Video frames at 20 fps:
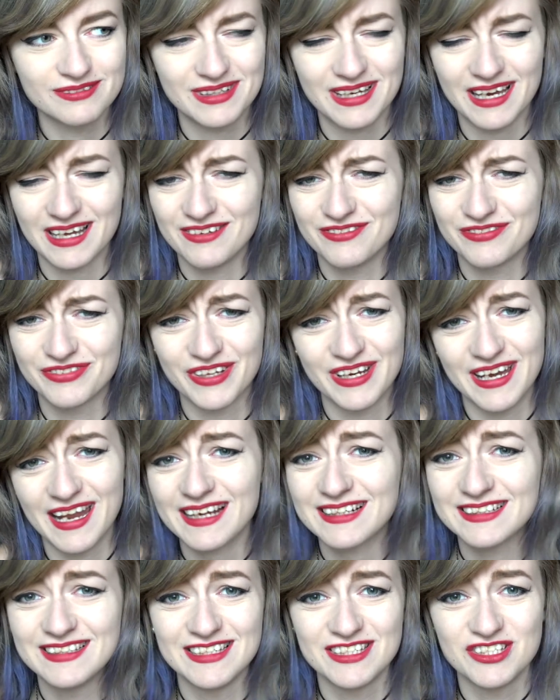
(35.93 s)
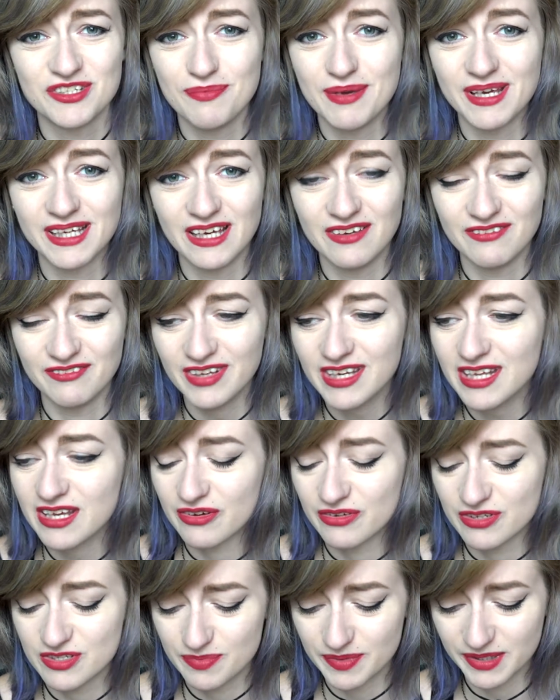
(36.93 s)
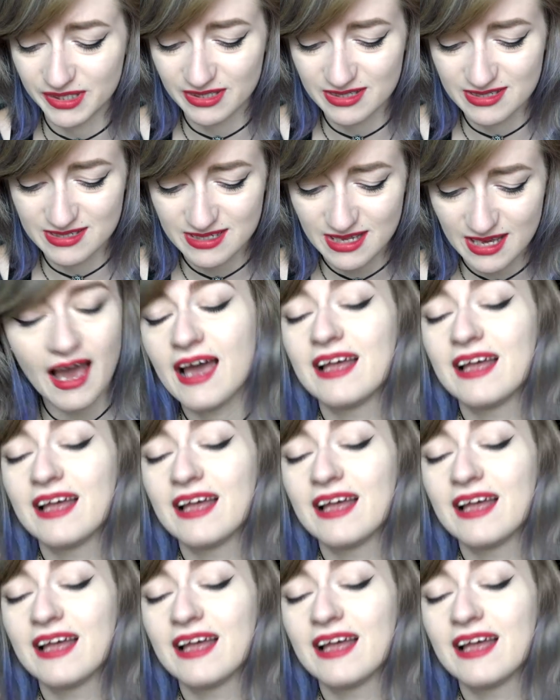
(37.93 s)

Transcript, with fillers: kind of connected to making videos because